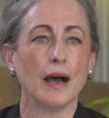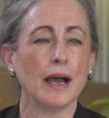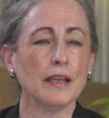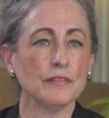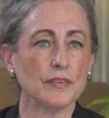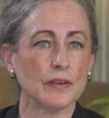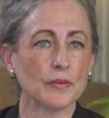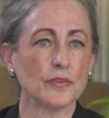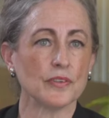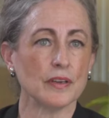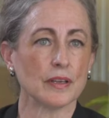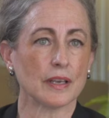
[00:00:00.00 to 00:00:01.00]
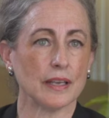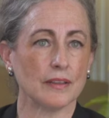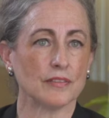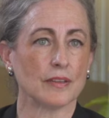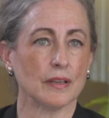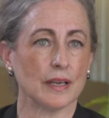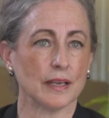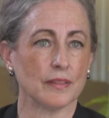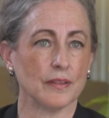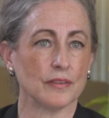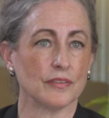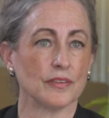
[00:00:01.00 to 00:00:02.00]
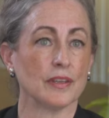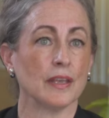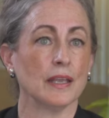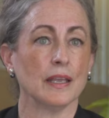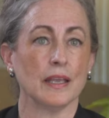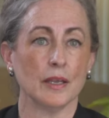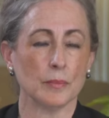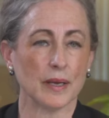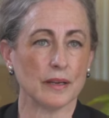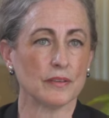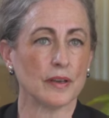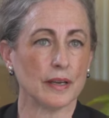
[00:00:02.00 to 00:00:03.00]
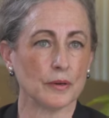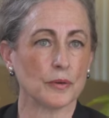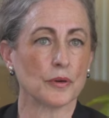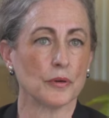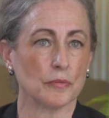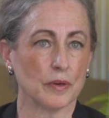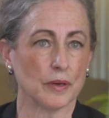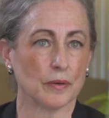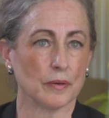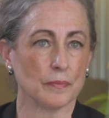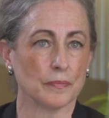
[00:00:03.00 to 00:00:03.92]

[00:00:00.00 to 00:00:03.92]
I have never seen a case like this in my entire career.